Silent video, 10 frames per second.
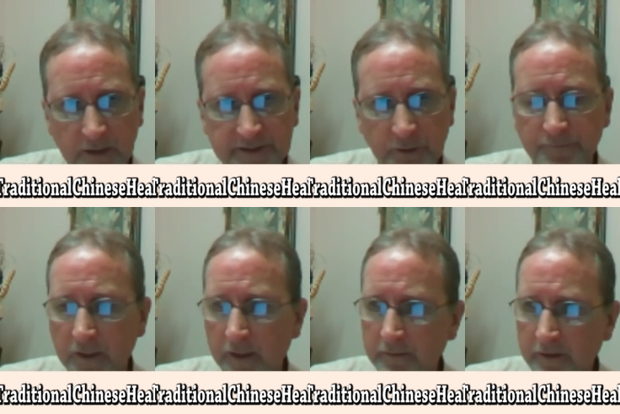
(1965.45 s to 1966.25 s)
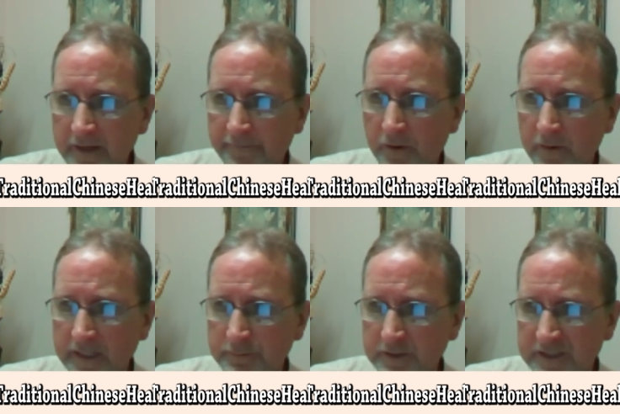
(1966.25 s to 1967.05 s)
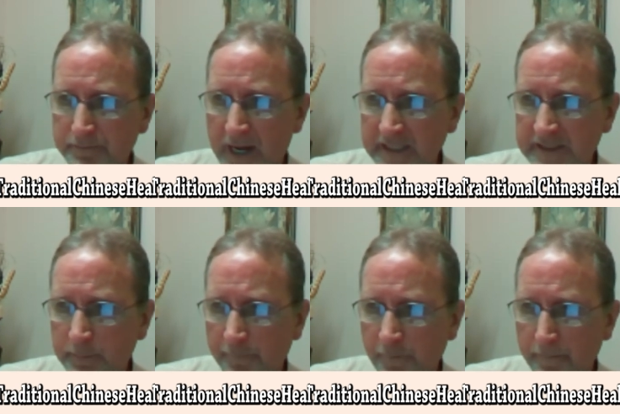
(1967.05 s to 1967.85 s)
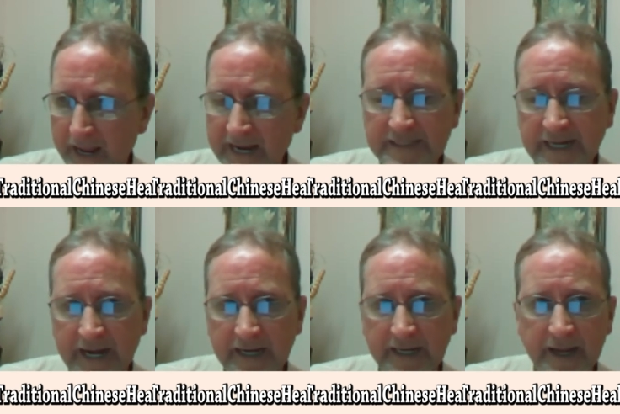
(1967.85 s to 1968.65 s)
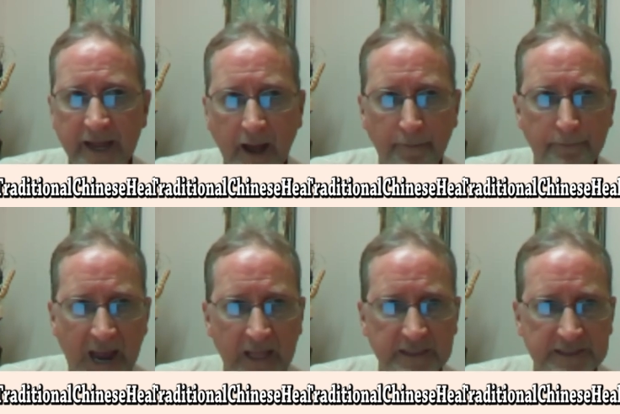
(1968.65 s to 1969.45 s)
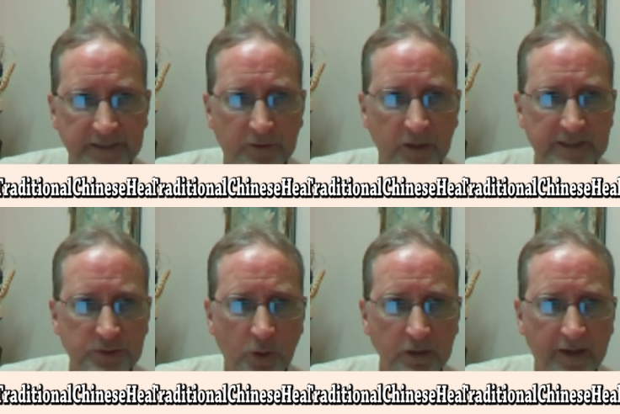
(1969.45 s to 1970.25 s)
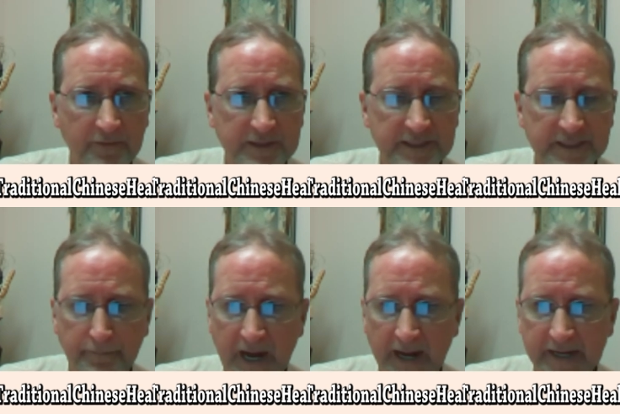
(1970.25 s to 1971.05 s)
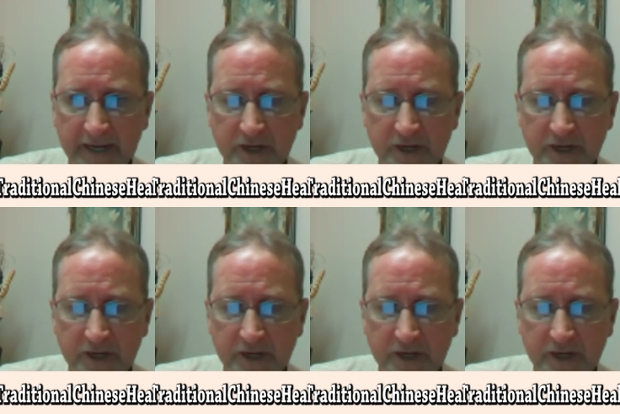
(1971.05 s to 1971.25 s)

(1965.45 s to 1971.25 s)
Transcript: So, if the liver is responsible for maintaining a balance of cholesterol levels in the body,